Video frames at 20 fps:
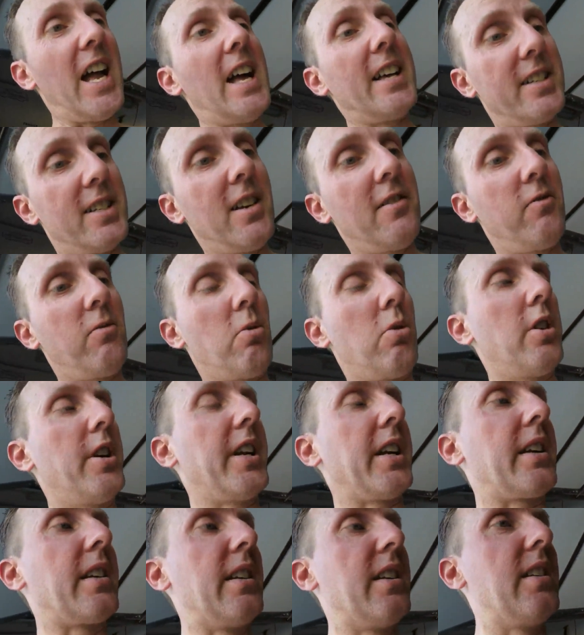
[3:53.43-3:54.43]
I had enough
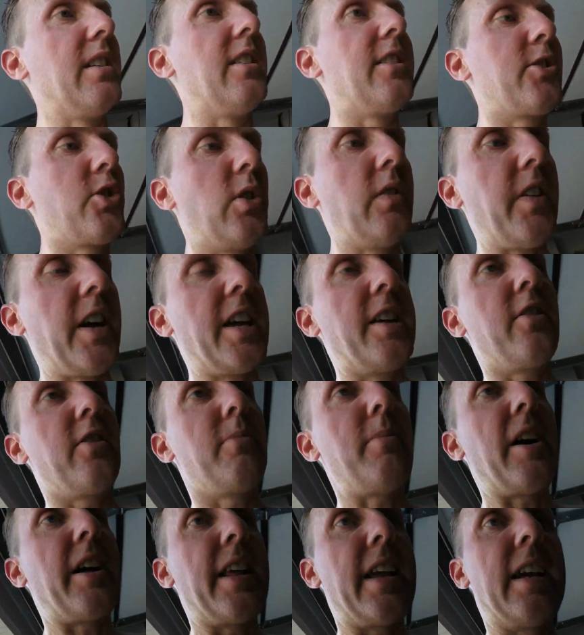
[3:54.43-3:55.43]
warning. So if I
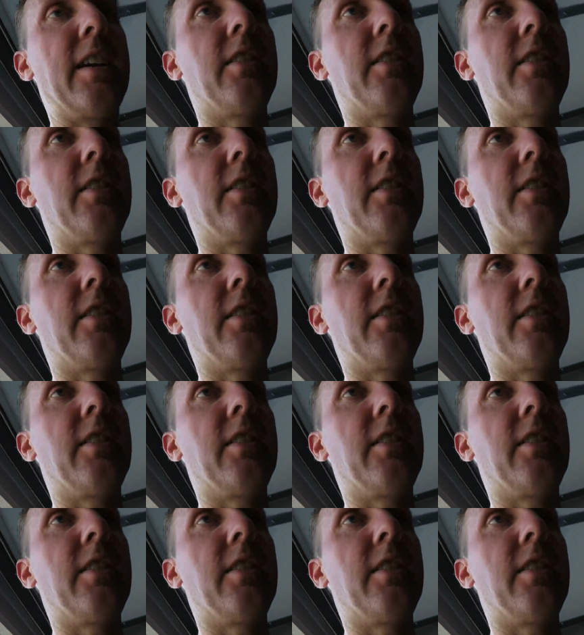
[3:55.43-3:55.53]
hear about